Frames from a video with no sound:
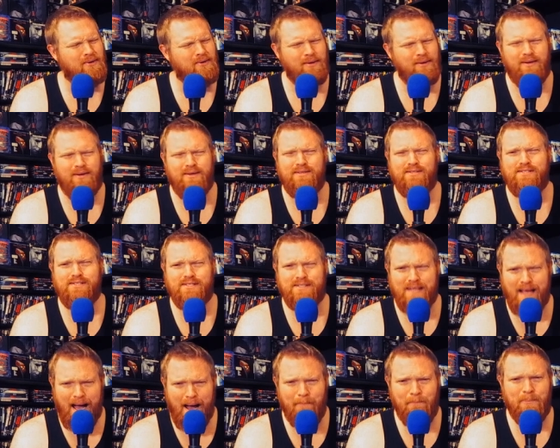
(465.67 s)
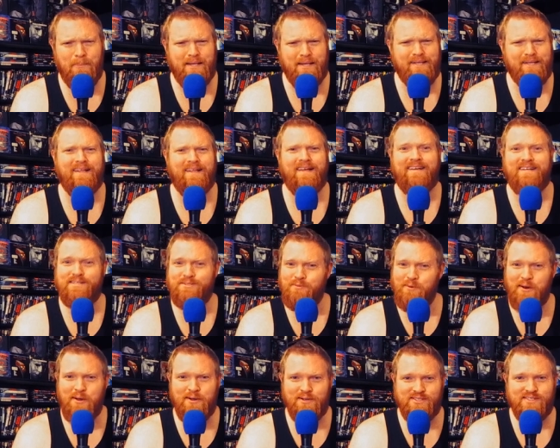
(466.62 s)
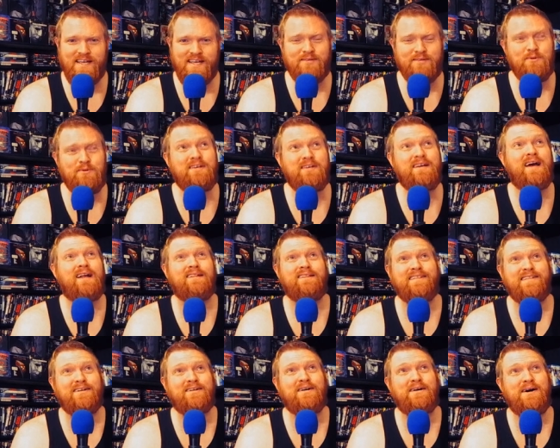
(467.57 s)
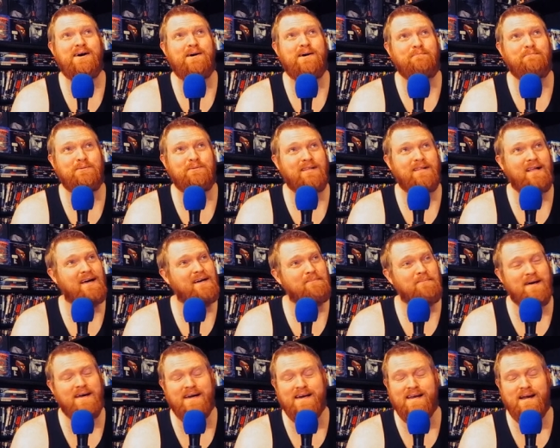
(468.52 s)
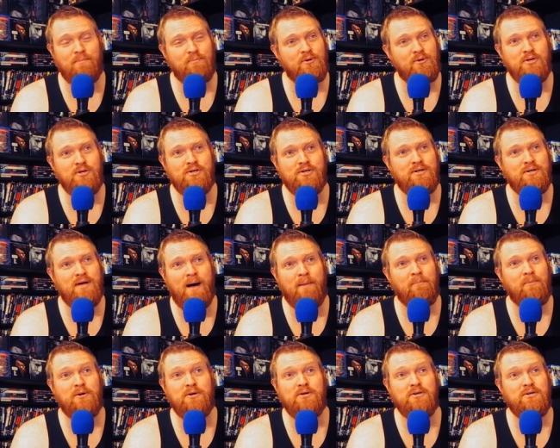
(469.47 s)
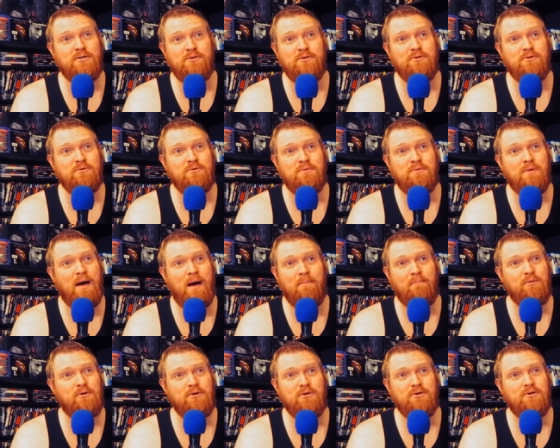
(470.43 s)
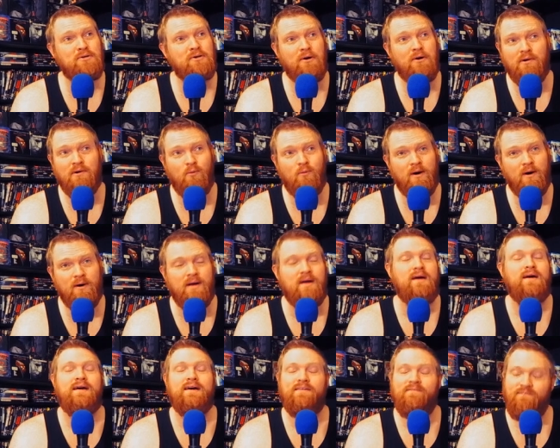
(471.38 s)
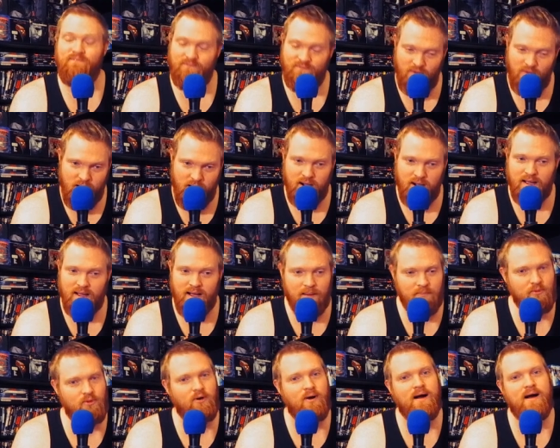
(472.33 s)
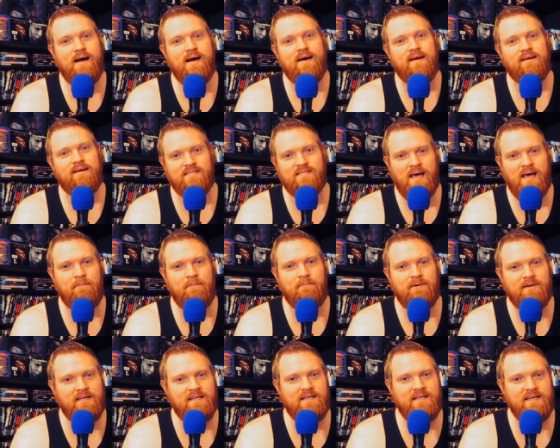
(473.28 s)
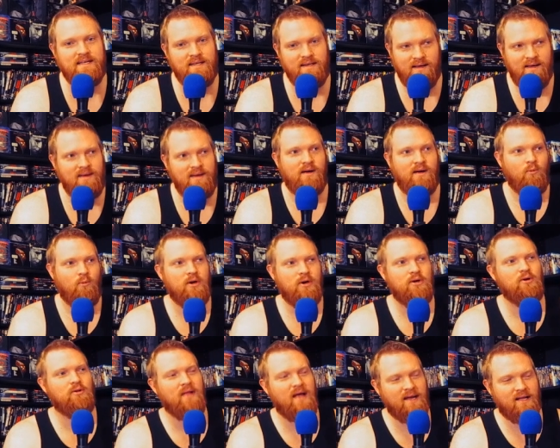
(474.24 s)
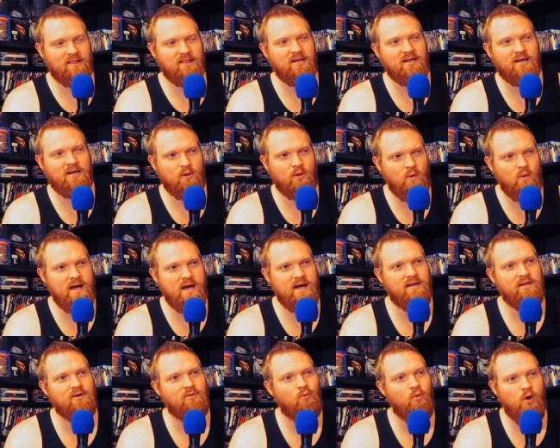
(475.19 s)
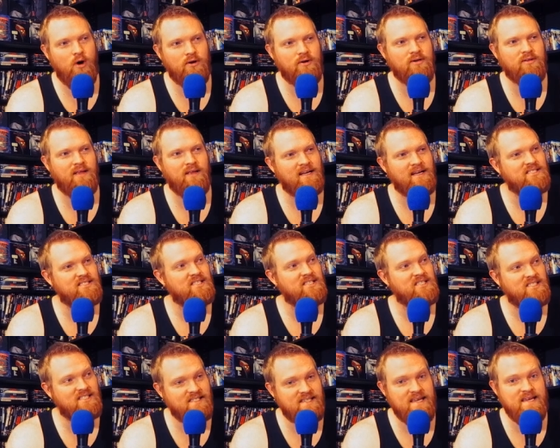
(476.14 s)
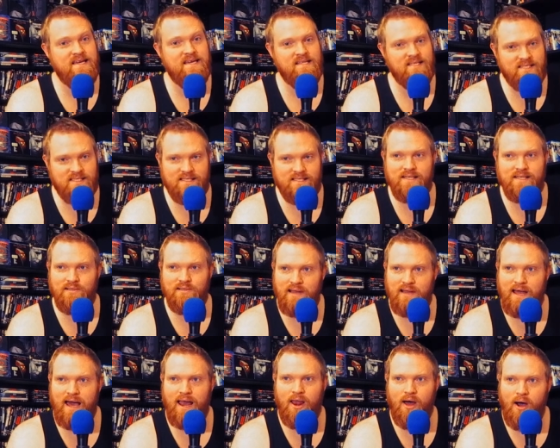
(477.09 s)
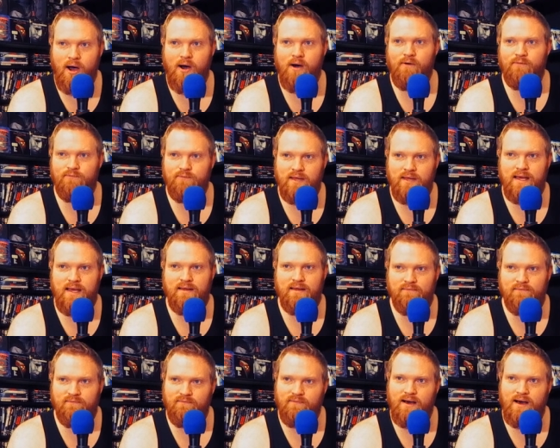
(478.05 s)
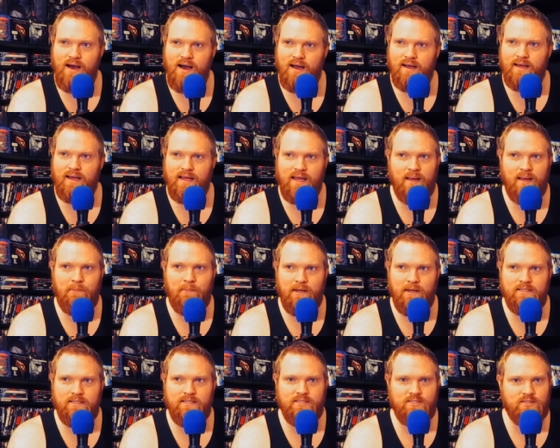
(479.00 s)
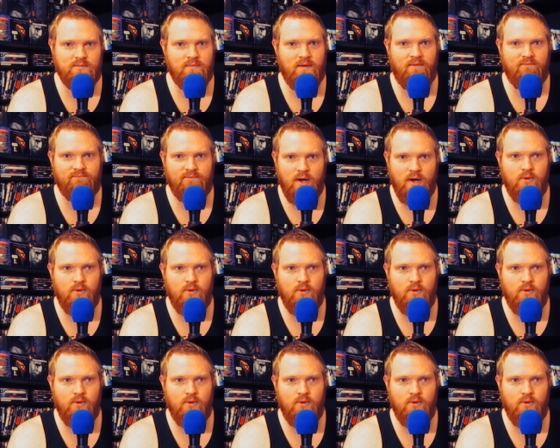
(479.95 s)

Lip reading: stop it. Like, it's one of those things where you got to look up. You're like, man, I'm good, dude. I'm good. Don't even worry. Fuck, I'm crying. It's happening again. Where you're like looking away and you're wondering, like, is the scene still not off yet? Fuck, I can't pay attention to my phone